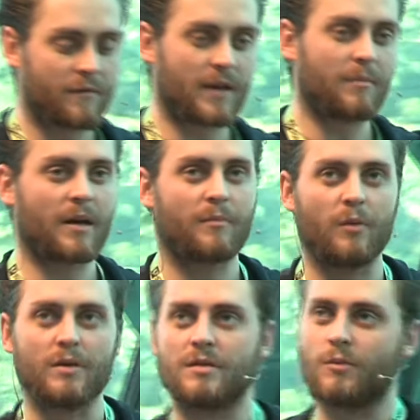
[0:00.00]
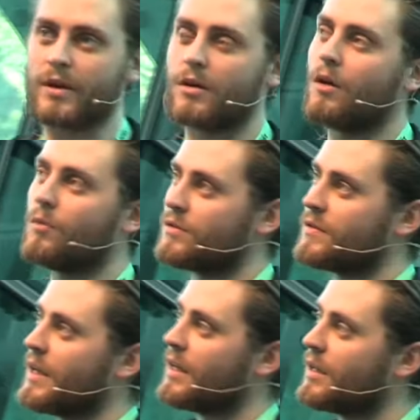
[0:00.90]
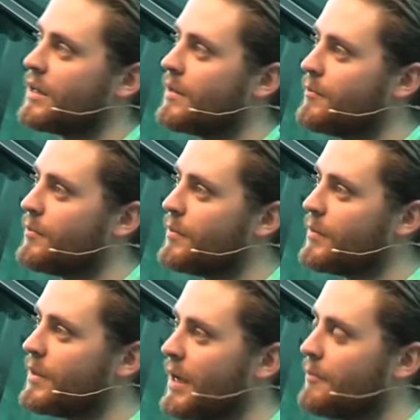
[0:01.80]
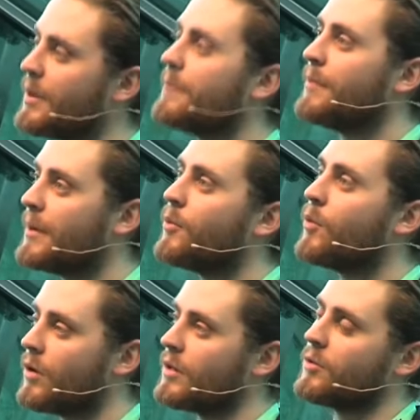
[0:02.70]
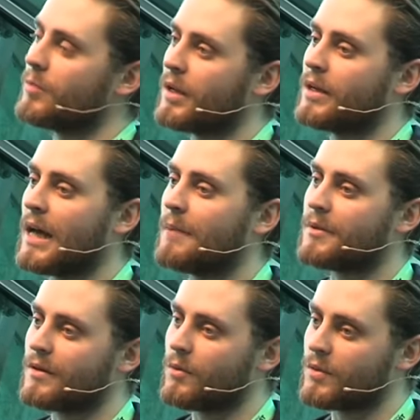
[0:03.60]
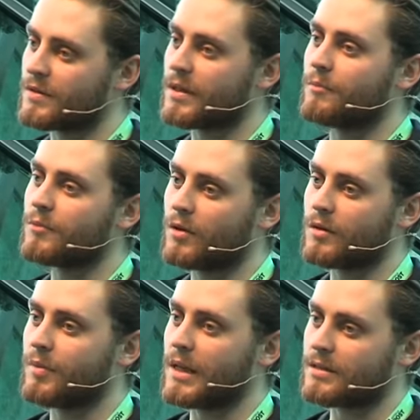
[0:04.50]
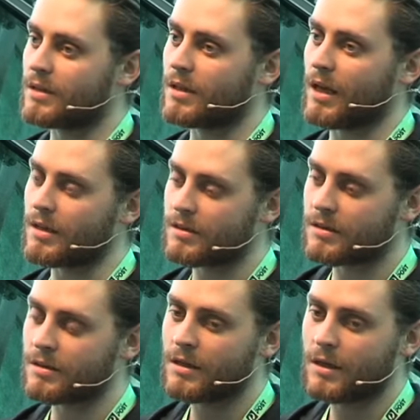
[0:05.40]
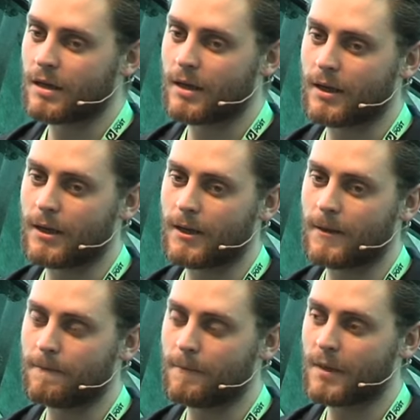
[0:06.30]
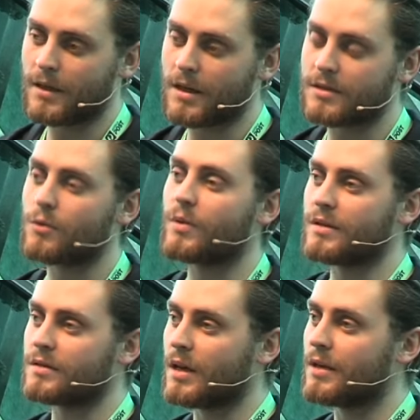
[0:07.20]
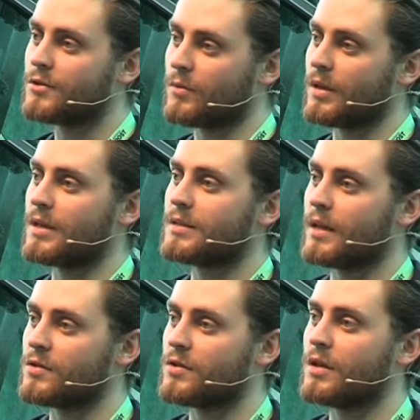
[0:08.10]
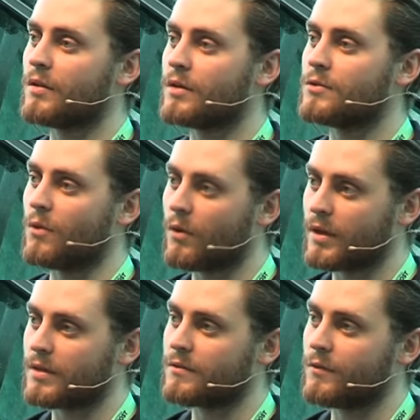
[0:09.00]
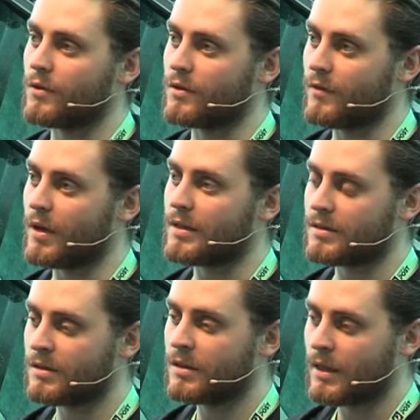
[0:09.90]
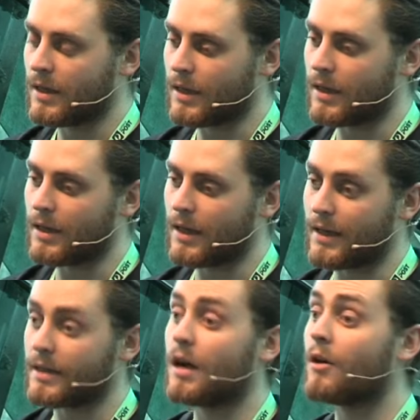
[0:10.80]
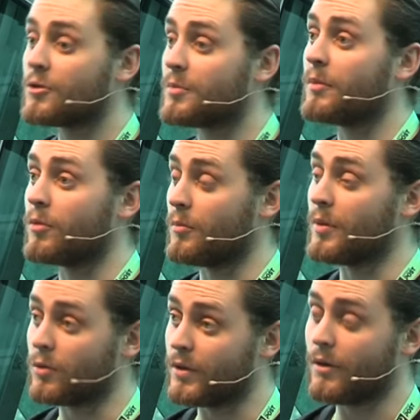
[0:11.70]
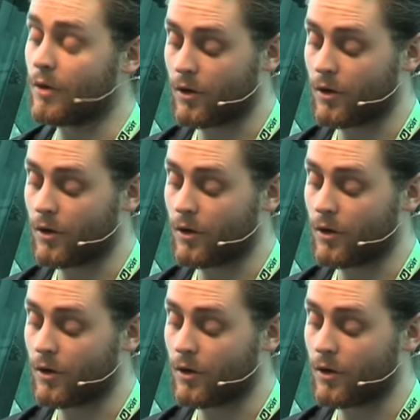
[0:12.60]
the feedback points that we got was that yeah, pe people were a little bit unhappy that we skimped on the plastic case. Um, and so we decided to release the engineering drawings for the device uh, and encourage people to build their